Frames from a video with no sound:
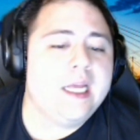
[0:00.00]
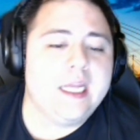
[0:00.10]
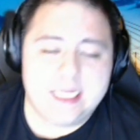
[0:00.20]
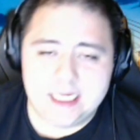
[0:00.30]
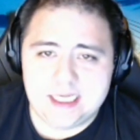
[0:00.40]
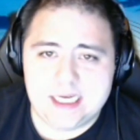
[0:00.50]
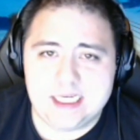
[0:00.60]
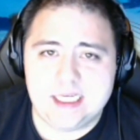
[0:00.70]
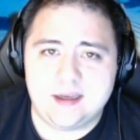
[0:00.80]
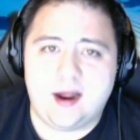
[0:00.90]

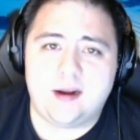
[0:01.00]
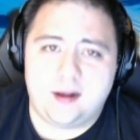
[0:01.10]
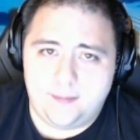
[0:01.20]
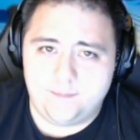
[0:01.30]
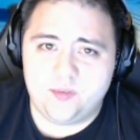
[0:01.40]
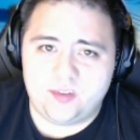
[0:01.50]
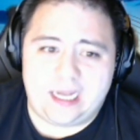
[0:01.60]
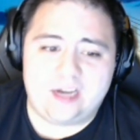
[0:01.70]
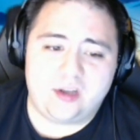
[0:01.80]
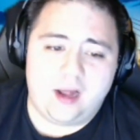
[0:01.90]
Indeed.com
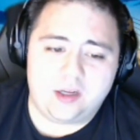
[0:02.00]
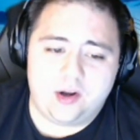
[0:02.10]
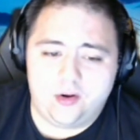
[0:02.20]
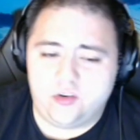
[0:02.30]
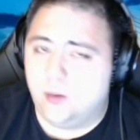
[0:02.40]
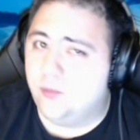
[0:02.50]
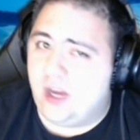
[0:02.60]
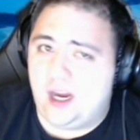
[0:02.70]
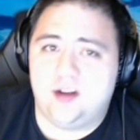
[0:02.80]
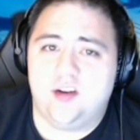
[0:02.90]
slash locked on. Terms
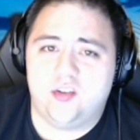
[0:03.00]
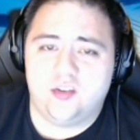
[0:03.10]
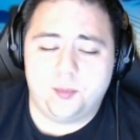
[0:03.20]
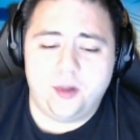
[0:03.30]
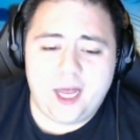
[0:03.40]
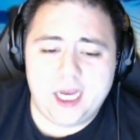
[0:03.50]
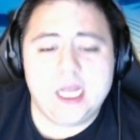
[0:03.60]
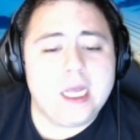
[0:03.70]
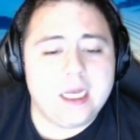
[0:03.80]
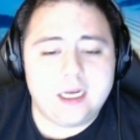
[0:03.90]
and conditions
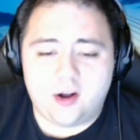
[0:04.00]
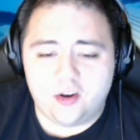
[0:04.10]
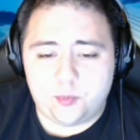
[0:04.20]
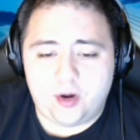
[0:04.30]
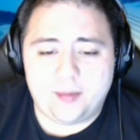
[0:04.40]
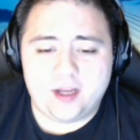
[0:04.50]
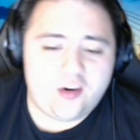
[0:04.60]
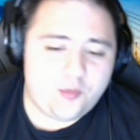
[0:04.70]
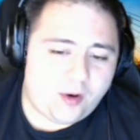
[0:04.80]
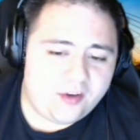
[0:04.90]
apply. Cost per
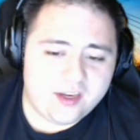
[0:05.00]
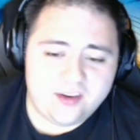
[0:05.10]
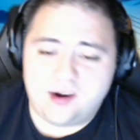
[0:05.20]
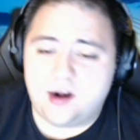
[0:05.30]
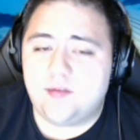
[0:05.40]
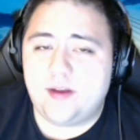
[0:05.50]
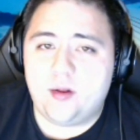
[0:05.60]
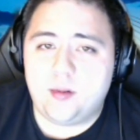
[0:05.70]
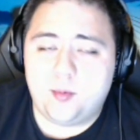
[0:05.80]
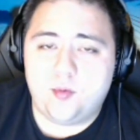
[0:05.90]
application pricing is not
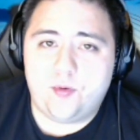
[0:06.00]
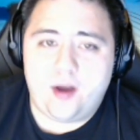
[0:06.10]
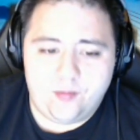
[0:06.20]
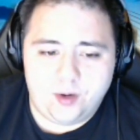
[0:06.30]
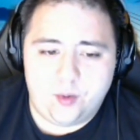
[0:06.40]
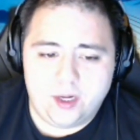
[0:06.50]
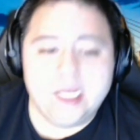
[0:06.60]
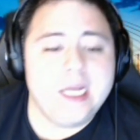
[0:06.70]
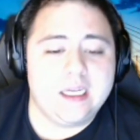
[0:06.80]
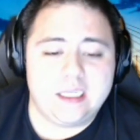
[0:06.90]
available for
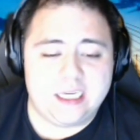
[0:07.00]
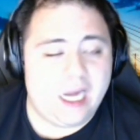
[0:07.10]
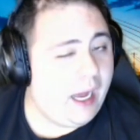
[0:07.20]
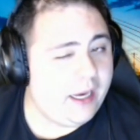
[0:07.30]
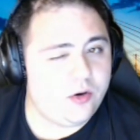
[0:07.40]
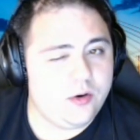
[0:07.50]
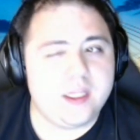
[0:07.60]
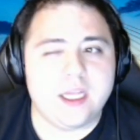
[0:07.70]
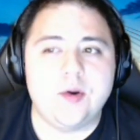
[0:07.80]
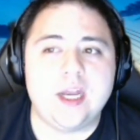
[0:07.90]
everyone. Need to hire?
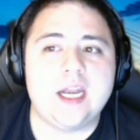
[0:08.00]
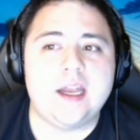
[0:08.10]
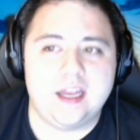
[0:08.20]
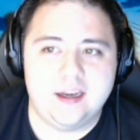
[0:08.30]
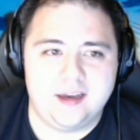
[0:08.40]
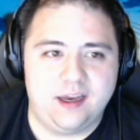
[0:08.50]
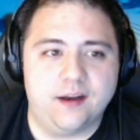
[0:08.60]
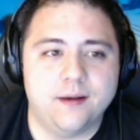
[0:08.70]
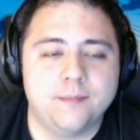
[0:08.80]
You need Indeed.